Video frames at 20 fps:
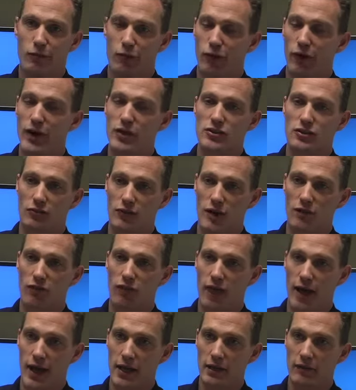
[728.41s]
raise a red
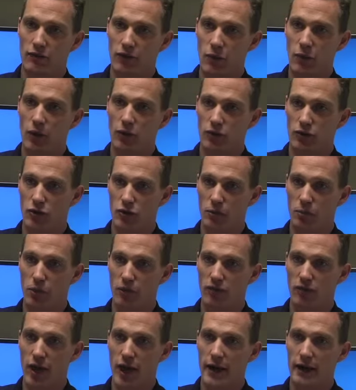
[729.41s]
flag, if you will, to the
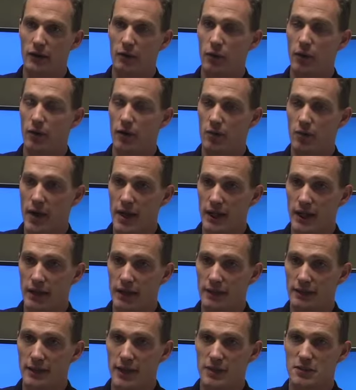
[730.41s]
provider when they're making
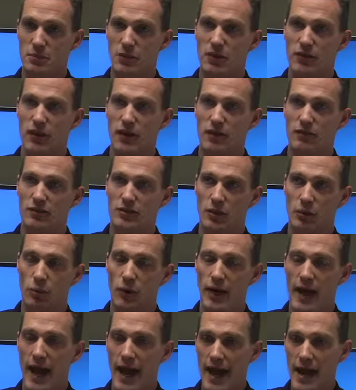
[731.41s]
an assessment that if
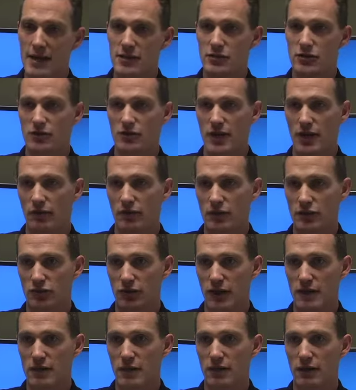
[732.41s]
someone has those at-risk
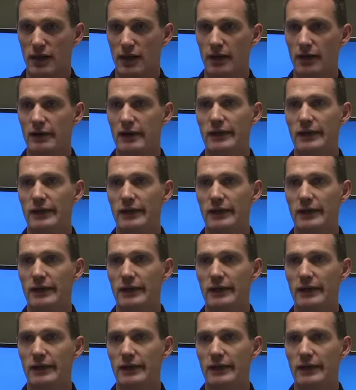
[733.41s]
criteria,